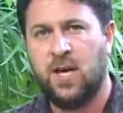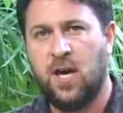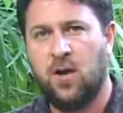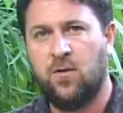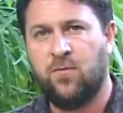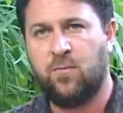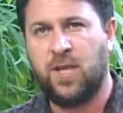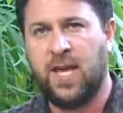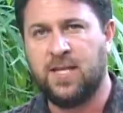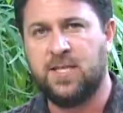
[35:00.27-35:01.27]
of
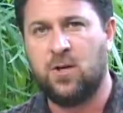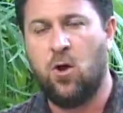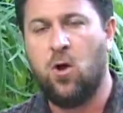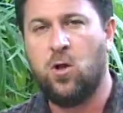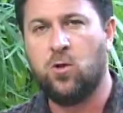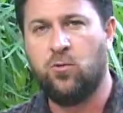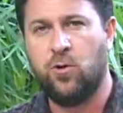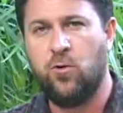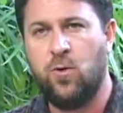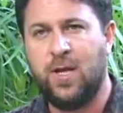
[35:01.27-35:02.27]
plants that all
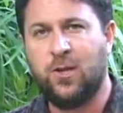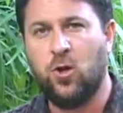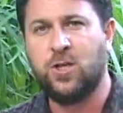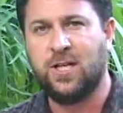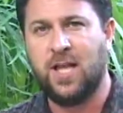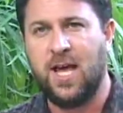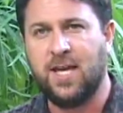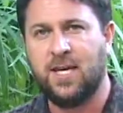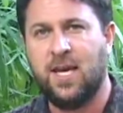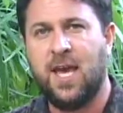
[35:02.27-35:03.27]
grew and looked
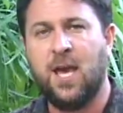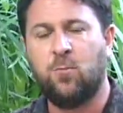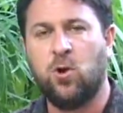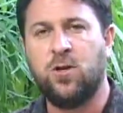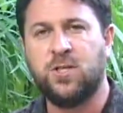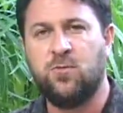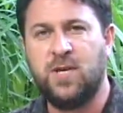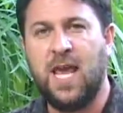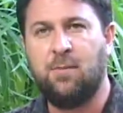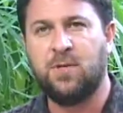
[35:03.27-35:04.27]
alike and were also
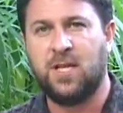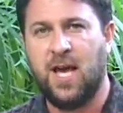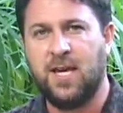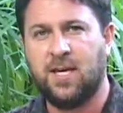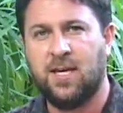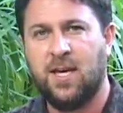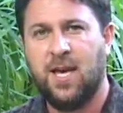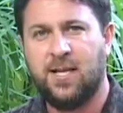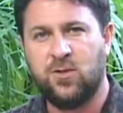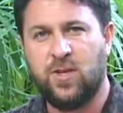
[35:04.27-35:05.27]
named alike.
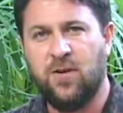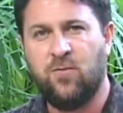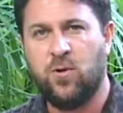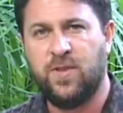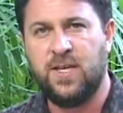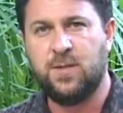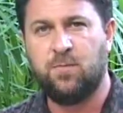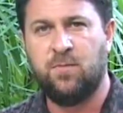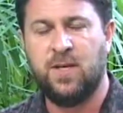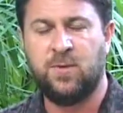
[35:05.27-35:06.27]
And so therefore, these,
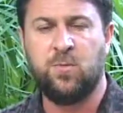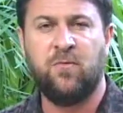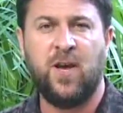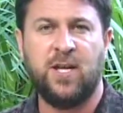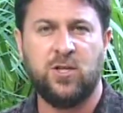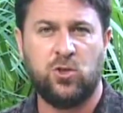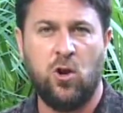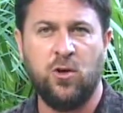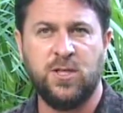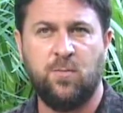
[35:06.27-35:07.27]
this provided
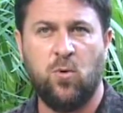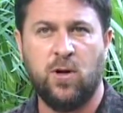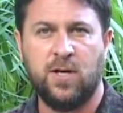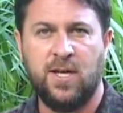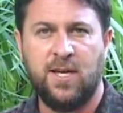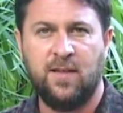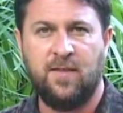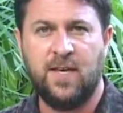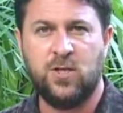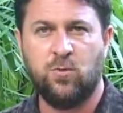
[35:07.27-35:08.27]
strong support
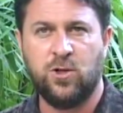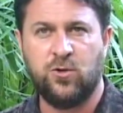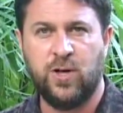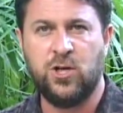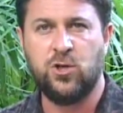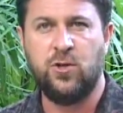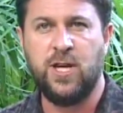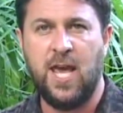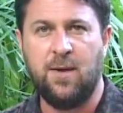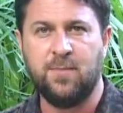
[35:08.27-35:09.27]
that these were traditional
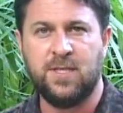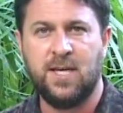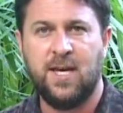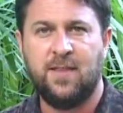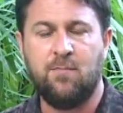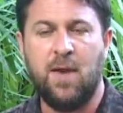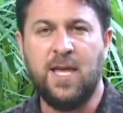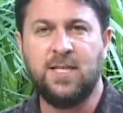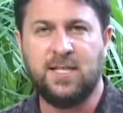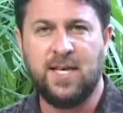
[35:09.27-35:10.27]
names that
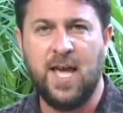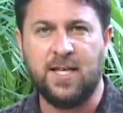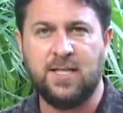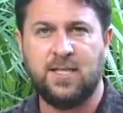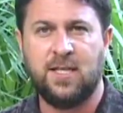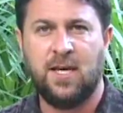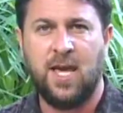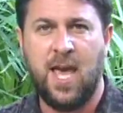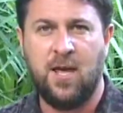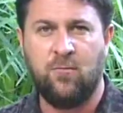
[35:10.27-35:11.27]
made sense
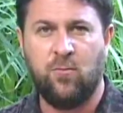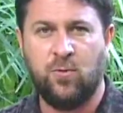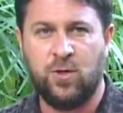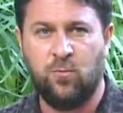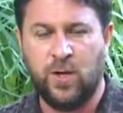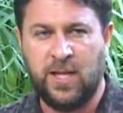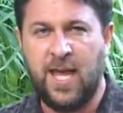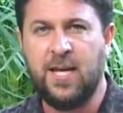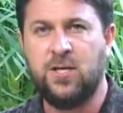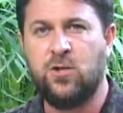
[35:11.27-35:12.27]
and
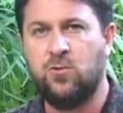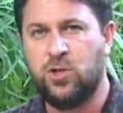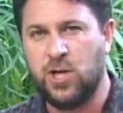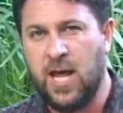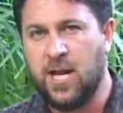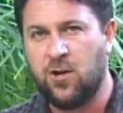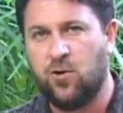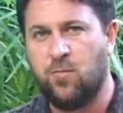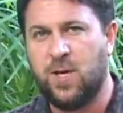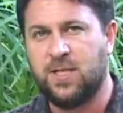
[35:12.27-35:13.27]
related to genetic
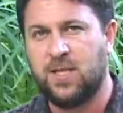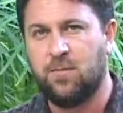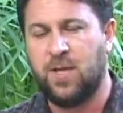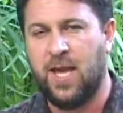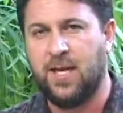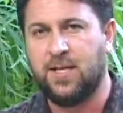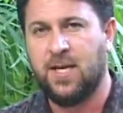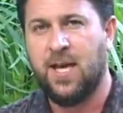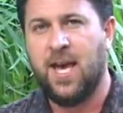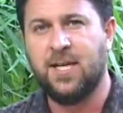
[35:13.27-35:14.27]
groupings of the plant
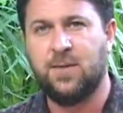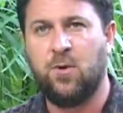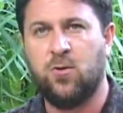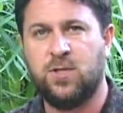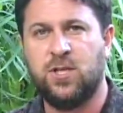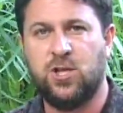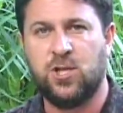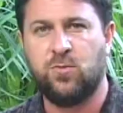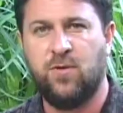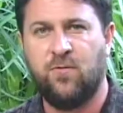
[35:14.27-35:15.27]
as opposed to
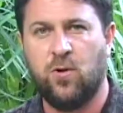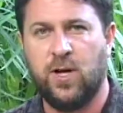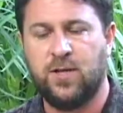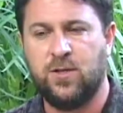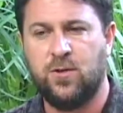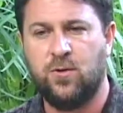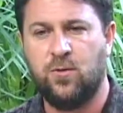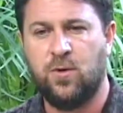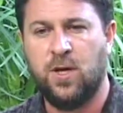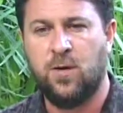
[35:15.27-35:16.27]
just referring
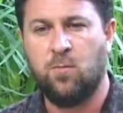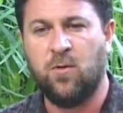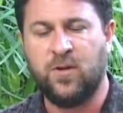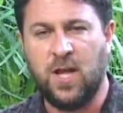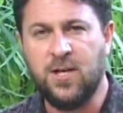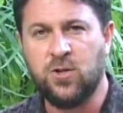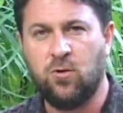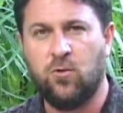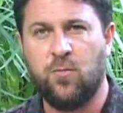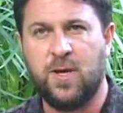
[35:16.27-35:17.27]
to
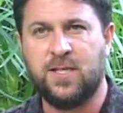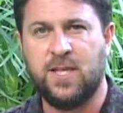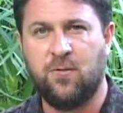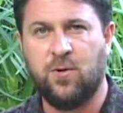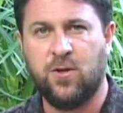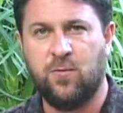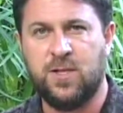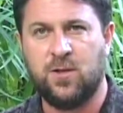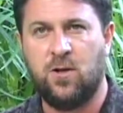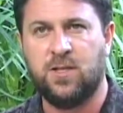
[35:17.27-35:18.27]
morphological groupings that were the
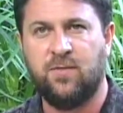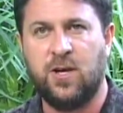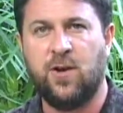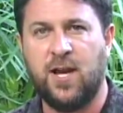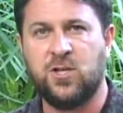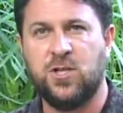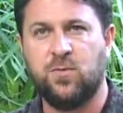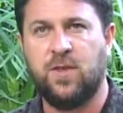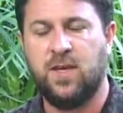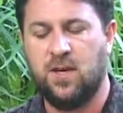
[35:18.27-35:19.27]
result of
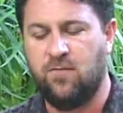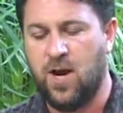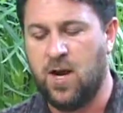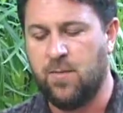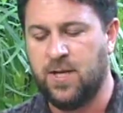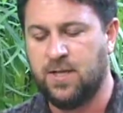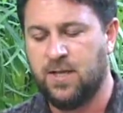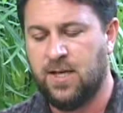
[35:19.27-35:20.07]
interactions with the environment.